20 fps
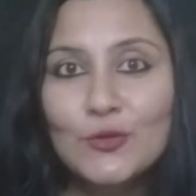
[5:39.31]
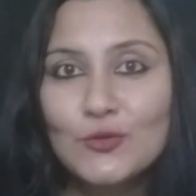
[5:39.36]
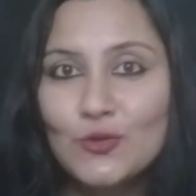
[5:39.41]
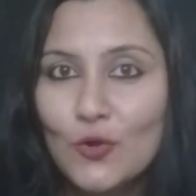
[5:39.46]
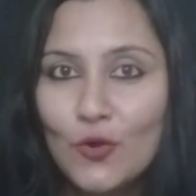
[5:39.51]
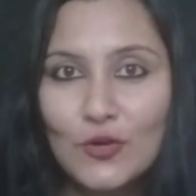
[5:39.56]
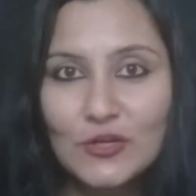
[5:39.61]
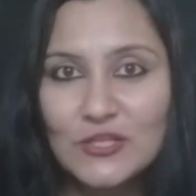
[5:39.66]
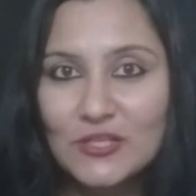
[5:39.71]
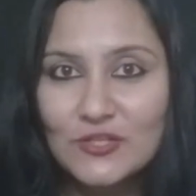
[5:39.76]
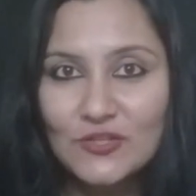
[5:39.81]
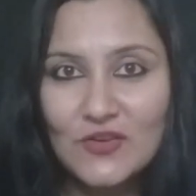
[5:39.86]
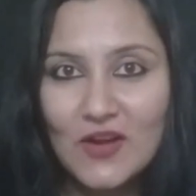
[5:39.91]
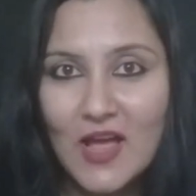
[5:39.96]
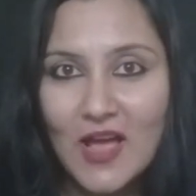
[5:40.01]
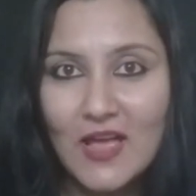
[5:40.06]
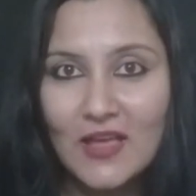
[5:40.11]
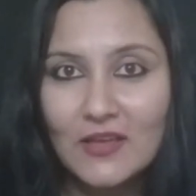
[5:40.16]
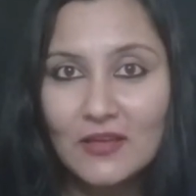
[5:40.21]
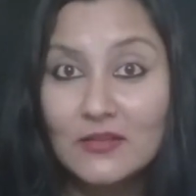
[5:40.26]
Don't
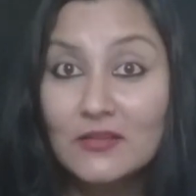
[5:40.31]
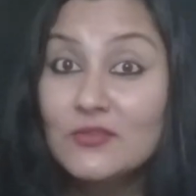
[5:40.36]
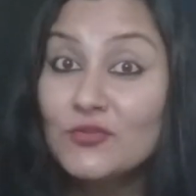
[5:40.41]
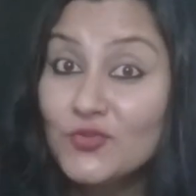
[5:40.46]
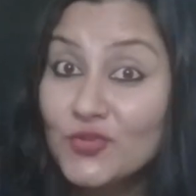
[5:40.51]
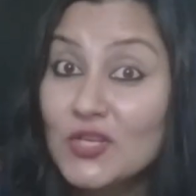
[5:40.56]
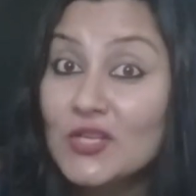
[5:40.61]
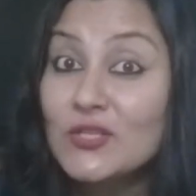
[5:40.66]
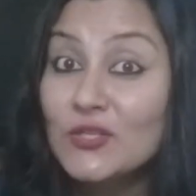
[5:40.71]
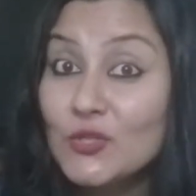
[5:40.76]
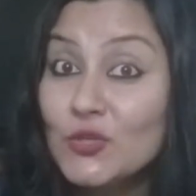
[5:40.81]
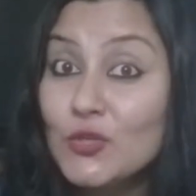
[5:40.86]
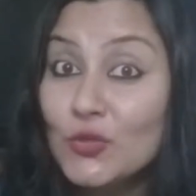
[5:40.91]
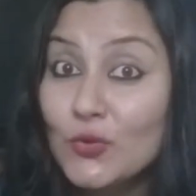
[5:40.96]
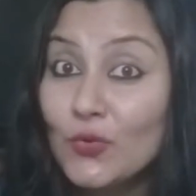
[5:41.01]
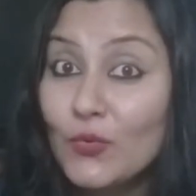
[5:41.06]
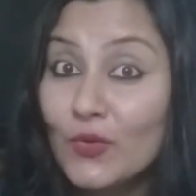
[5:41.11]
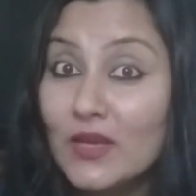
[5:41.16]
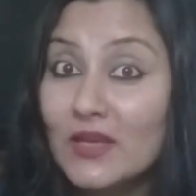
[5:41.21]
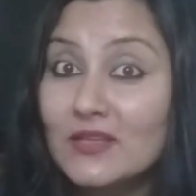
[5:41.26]
try, just
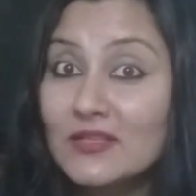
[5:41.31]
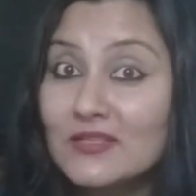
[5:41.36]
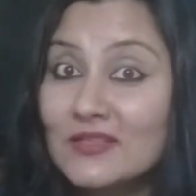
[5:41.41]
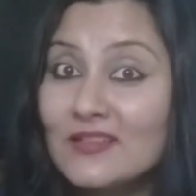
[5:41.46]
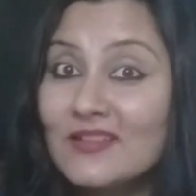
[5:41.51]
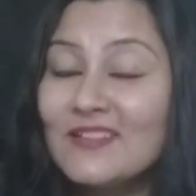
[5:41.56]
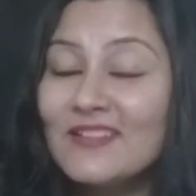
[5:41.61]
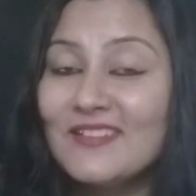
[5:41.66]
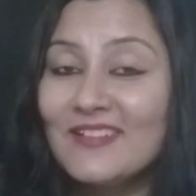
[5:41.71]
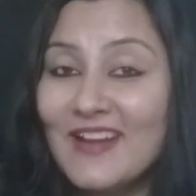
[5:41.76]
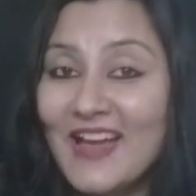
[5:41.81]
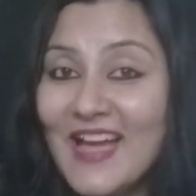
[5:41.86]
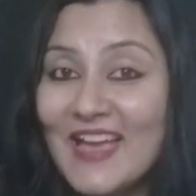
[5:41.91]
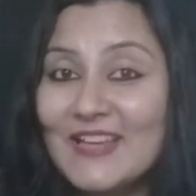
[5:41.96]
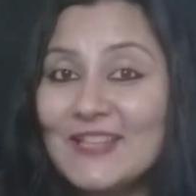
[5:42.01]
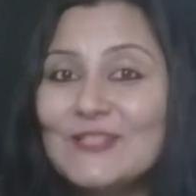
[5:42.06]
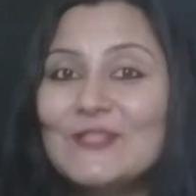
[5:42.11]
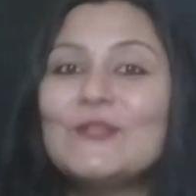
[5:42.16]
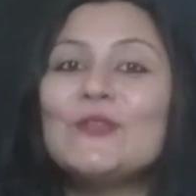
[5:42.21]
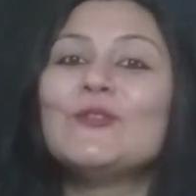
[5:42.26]
do it
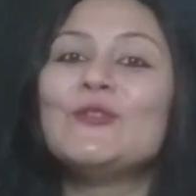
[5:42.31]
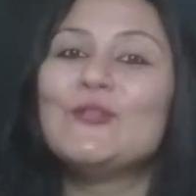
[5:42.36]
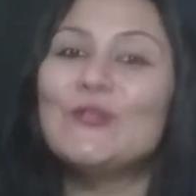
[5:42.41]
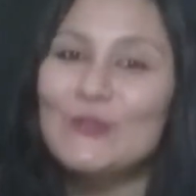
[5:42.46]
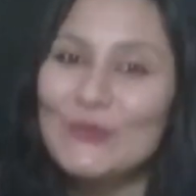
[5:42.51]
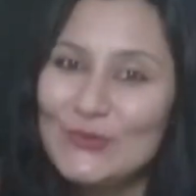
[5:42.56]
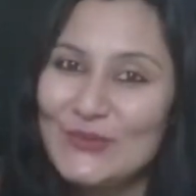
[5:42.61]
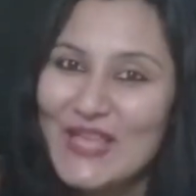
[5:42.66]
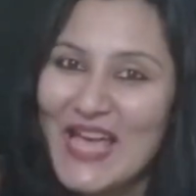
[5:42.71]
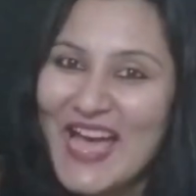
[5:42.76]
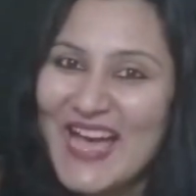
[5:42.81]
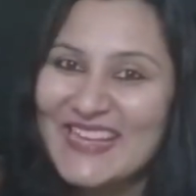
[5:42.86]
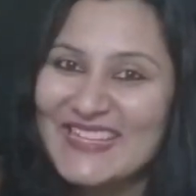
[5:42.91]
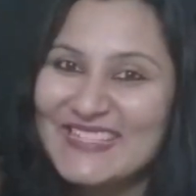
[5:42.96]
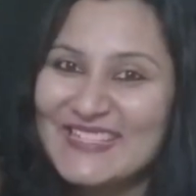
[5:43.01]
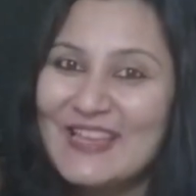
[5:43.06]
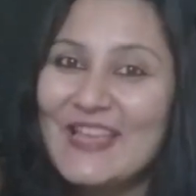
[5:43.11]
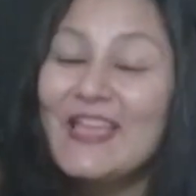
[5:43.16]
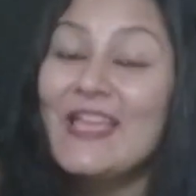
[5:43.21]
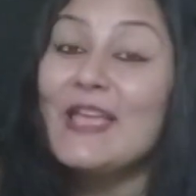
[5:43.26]
right? So do
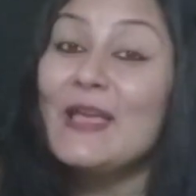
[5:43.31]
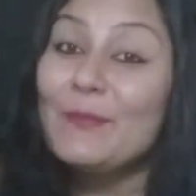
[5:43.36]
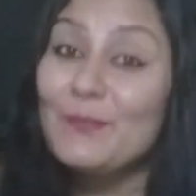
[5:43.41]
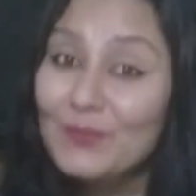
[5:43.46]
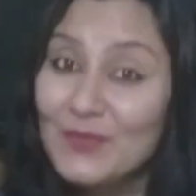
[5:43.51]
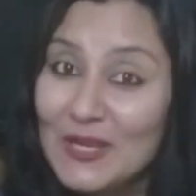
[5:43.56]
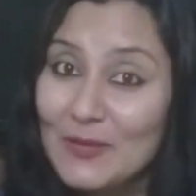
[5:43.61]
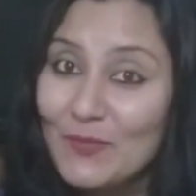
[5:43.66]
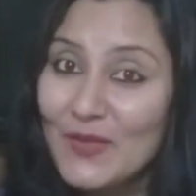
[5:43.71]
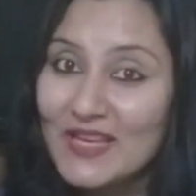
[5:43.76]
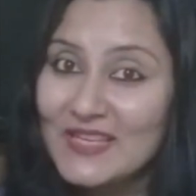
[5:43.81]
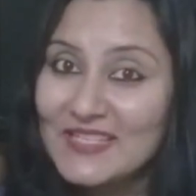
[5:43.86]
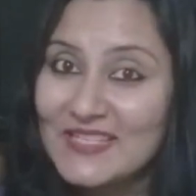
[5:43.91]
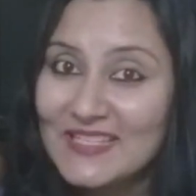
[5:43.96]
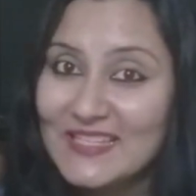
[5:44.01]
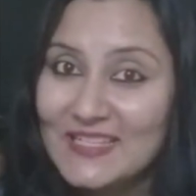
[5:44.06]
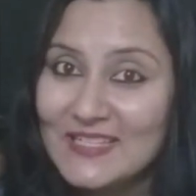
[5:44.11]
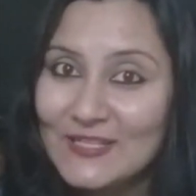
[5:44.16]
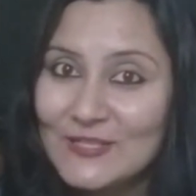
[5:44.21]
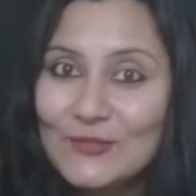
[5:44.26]
that, implement
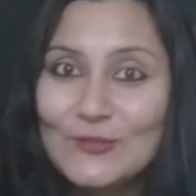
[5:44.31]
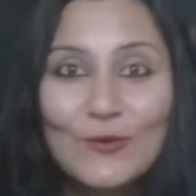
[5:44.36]
it.